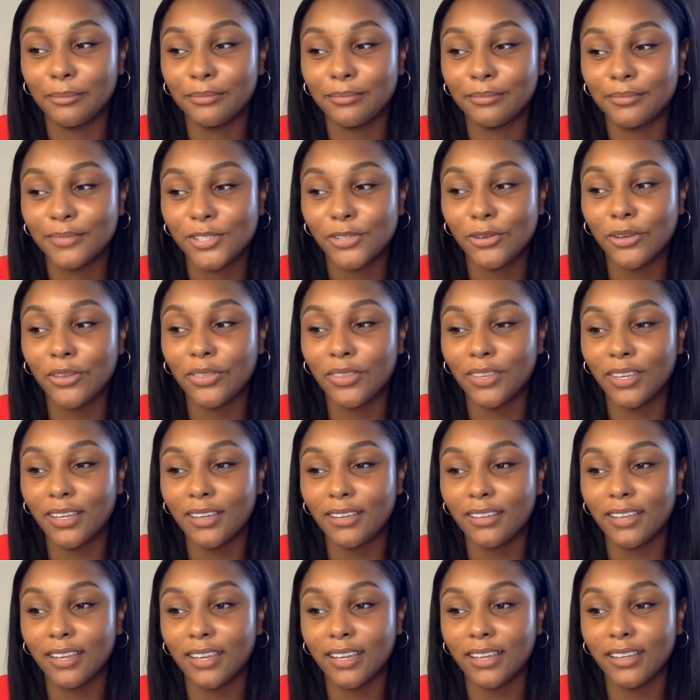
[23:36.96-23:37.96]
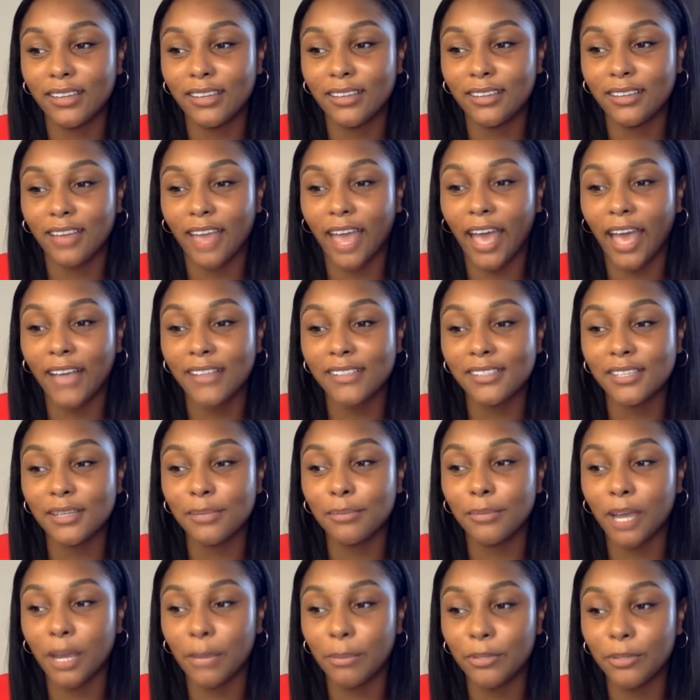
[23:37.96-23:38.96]
So I think like
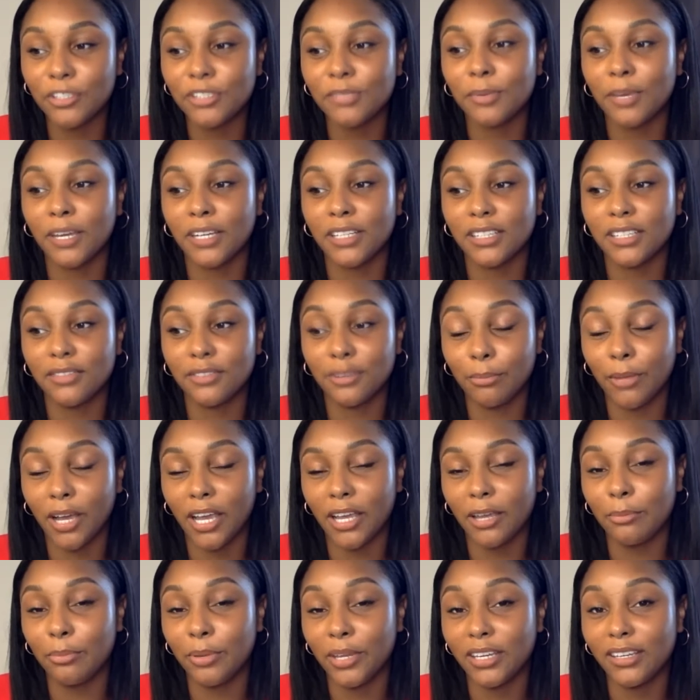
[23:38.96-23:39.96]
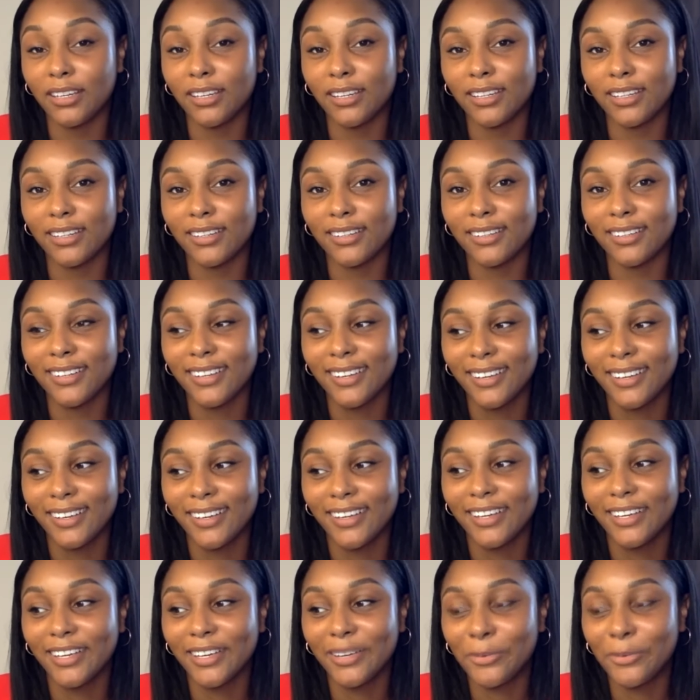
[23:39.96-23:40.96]
asking my perspective and my opinion
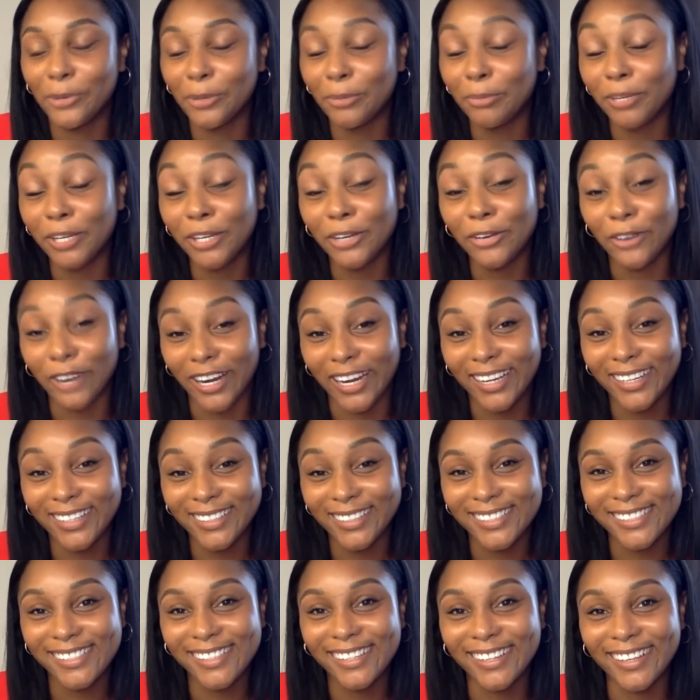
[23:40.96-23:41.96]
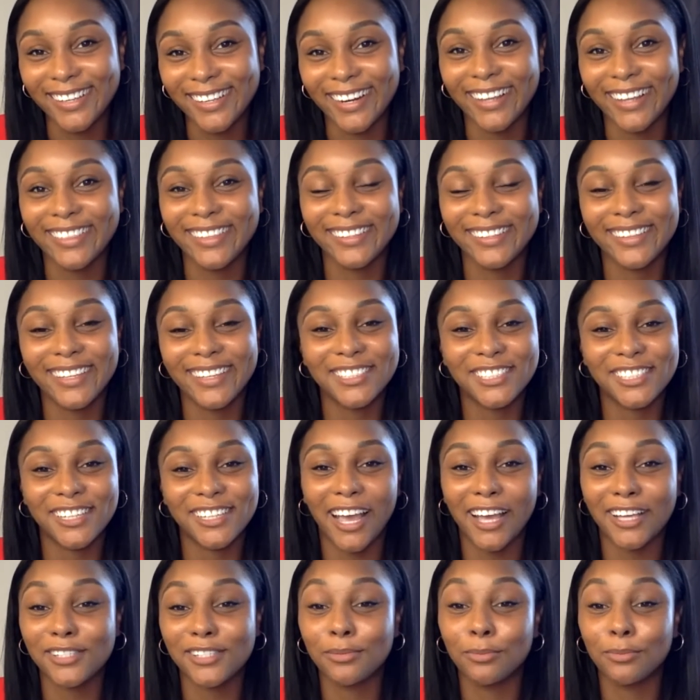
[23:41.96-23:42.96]
would be great. And I think they should
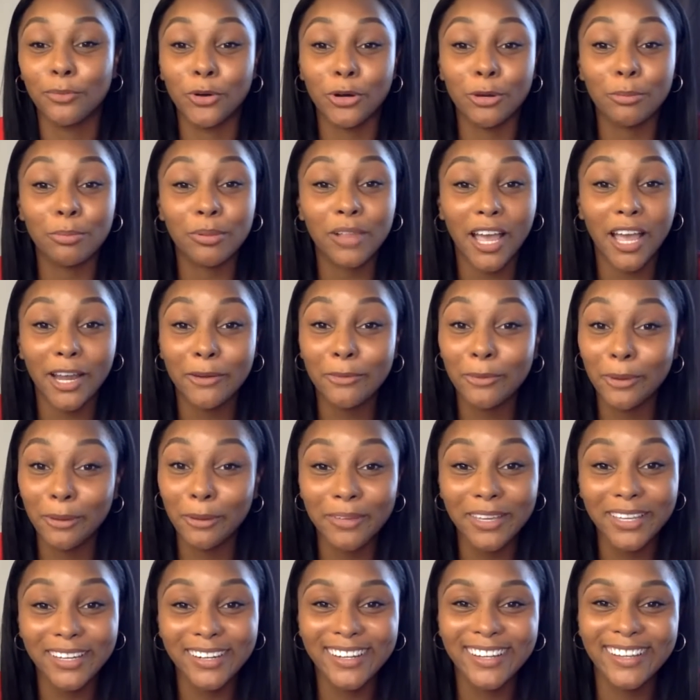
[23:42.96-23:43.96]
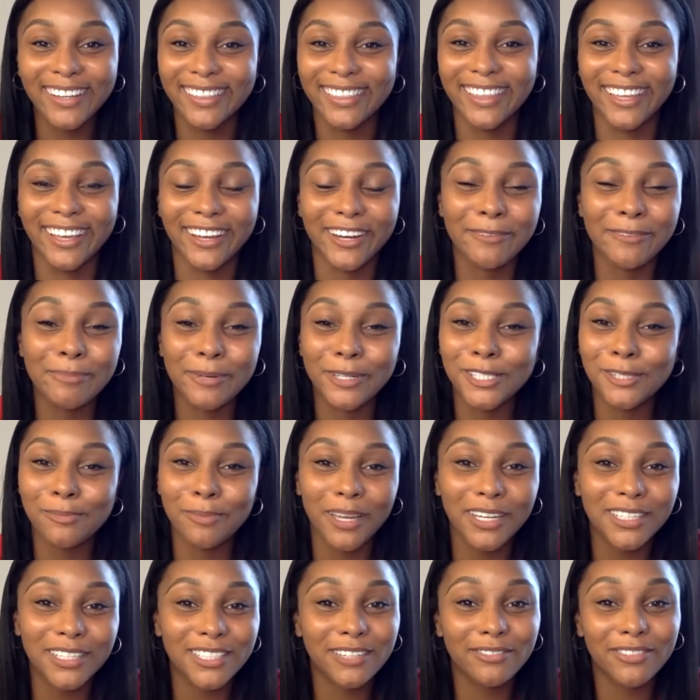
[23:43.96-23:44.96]
ask more Black women their
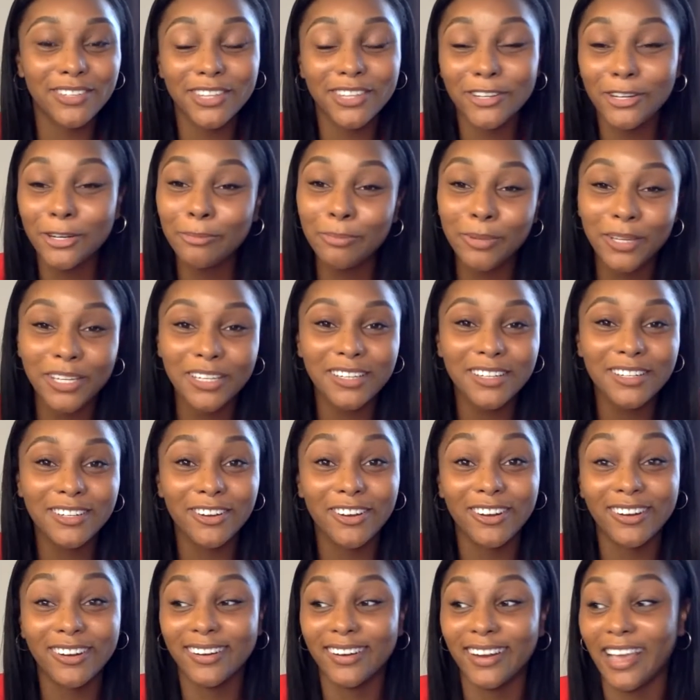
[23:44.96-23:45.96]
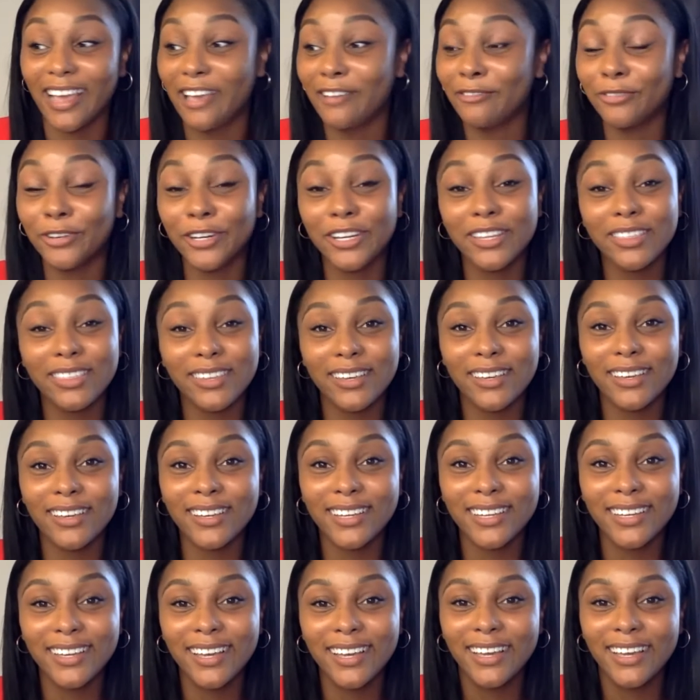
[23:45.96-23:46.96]
perspective and their opinion on
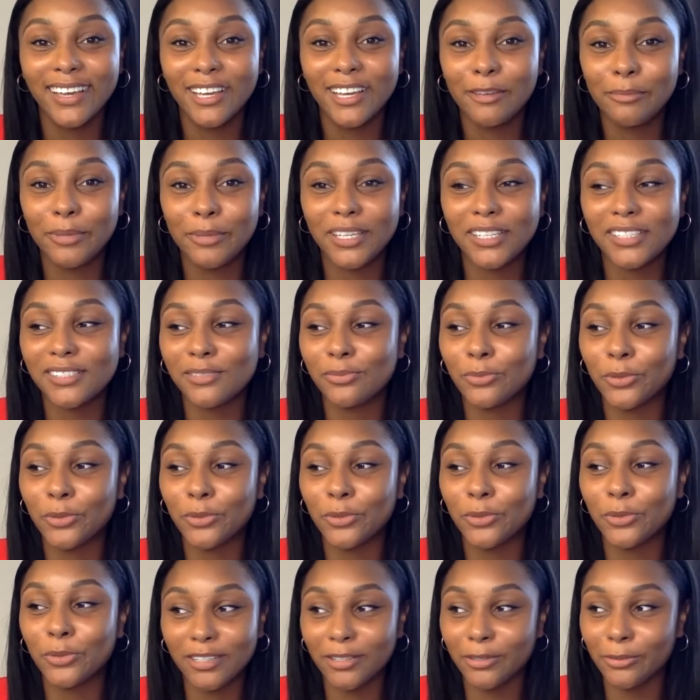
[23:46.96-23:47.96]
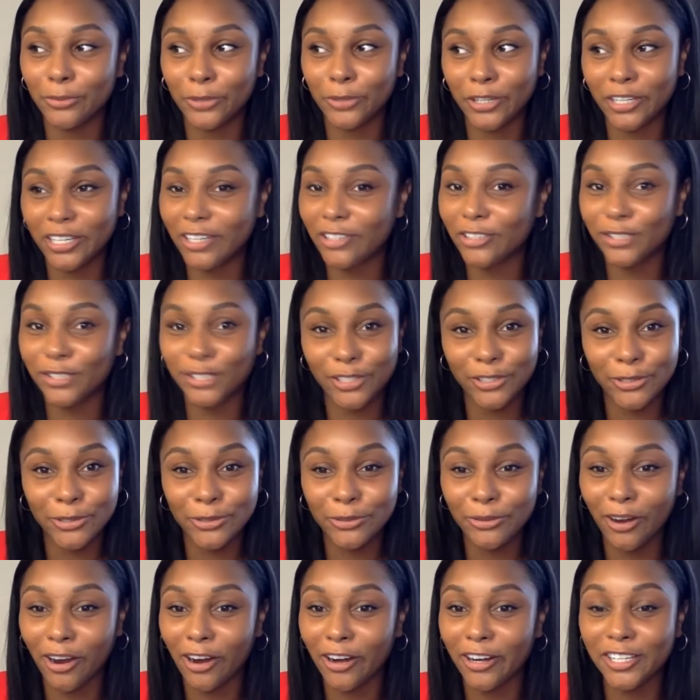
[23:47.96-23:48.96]
everything, because we're here
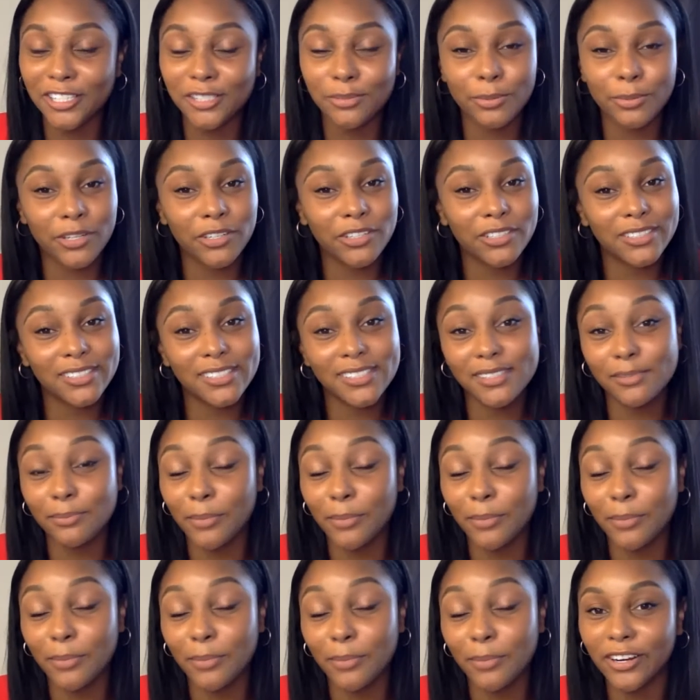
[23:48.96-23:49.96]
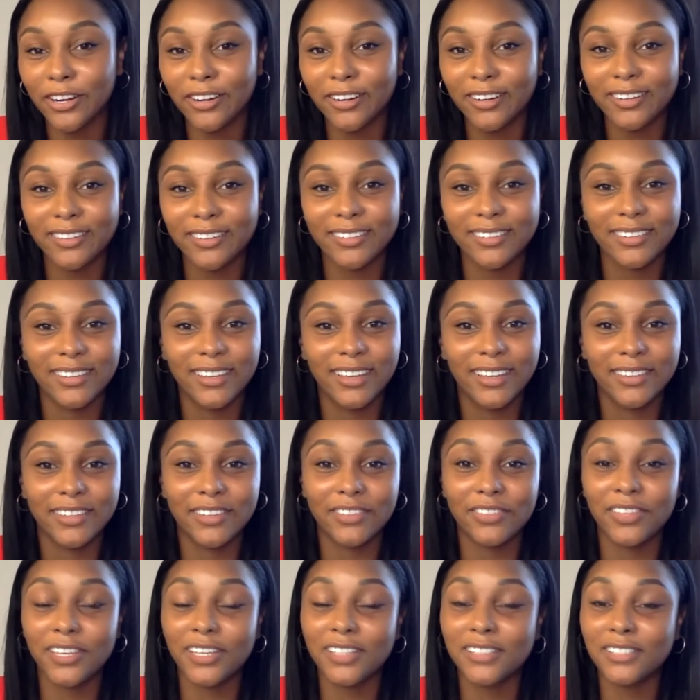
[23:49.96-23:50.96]
too. Our experiences matter.
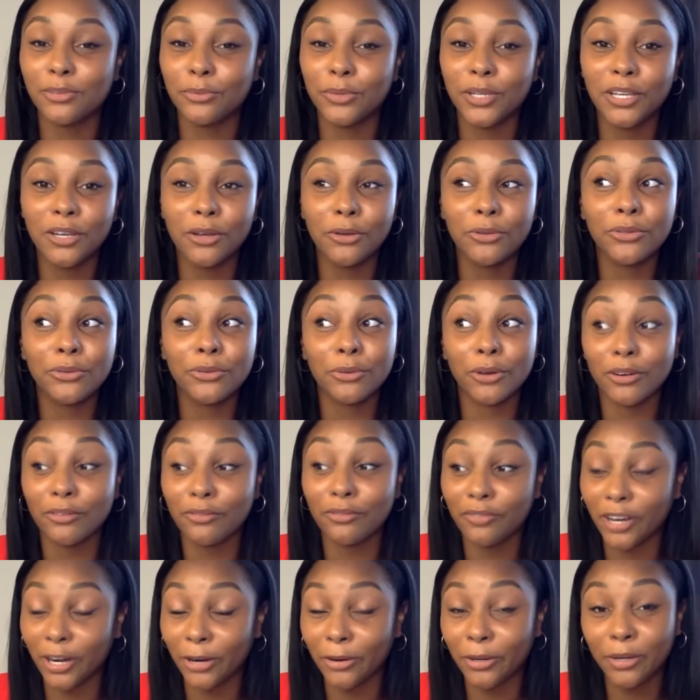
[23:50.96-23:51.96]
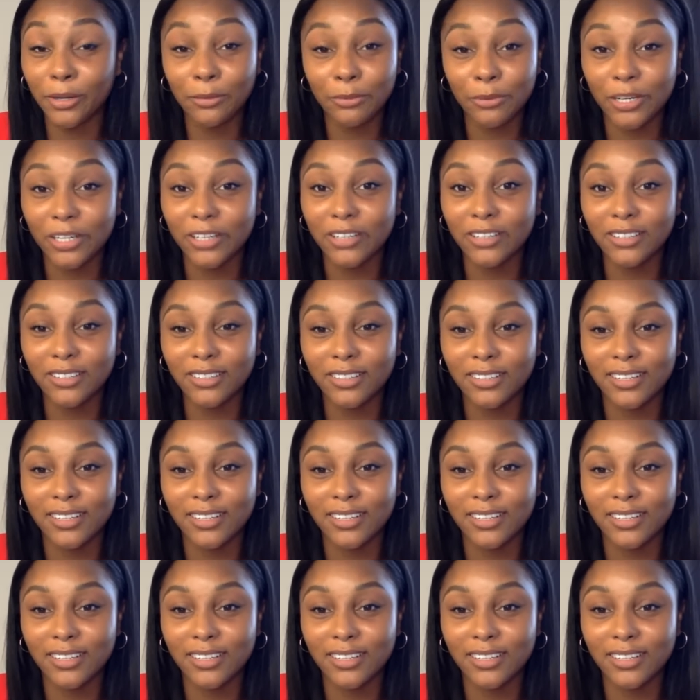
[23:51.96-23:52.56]
The things that we go through are very real.